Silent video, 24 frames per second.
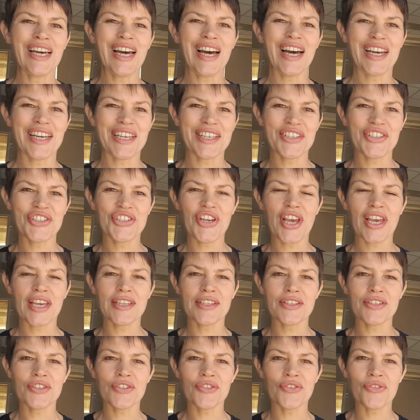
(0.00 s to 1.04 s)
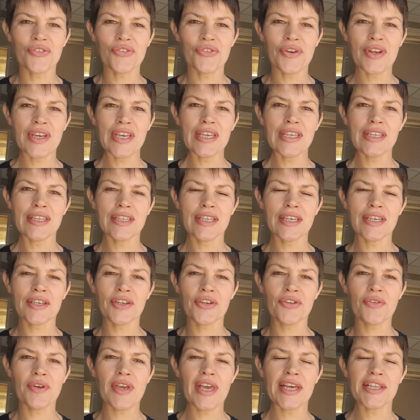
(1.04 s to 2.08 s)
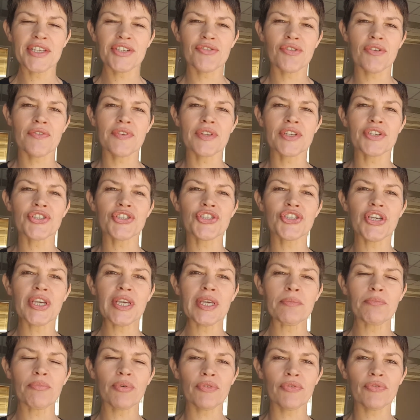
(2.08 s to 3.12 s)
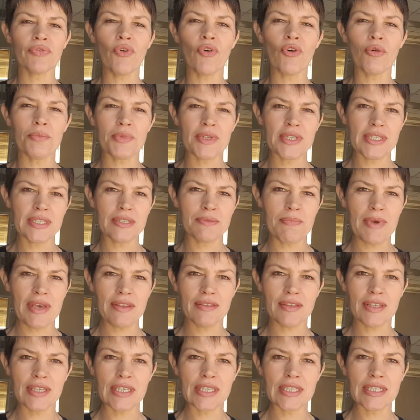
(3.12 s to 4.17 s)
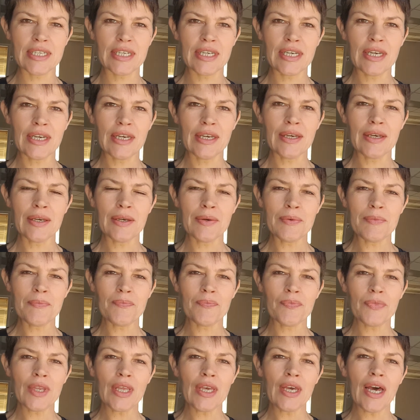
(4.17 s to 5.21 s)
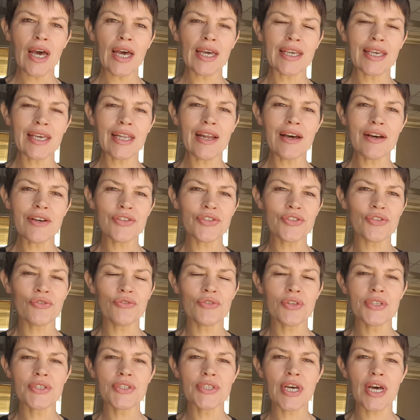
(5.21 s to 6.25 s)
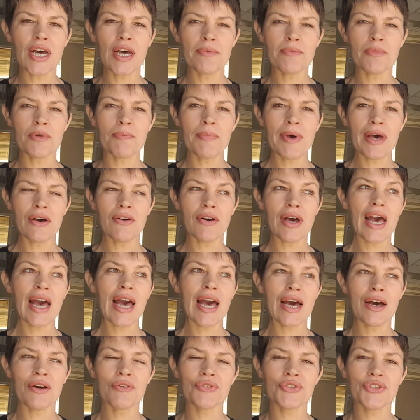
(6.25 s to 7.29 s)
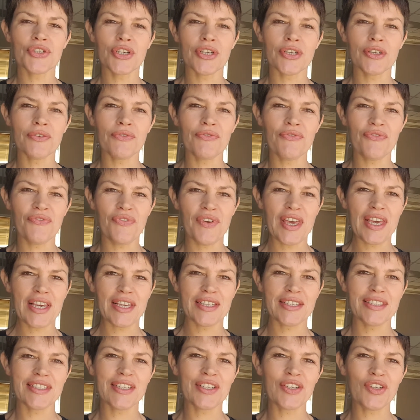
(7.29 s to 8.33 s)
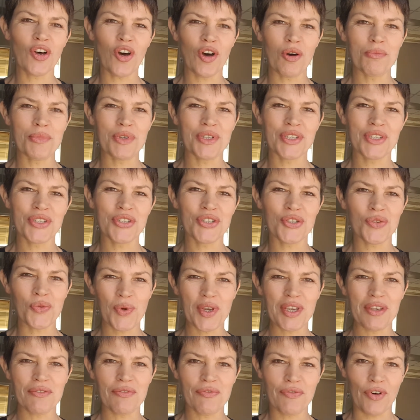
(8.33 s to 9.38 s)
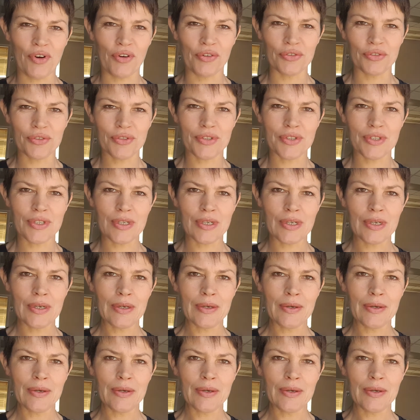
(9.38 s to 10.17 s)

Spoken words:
Hi, it's Jayne Storey, the creator of the Chi performance method. I get asked all the time about how to fix common swing faults.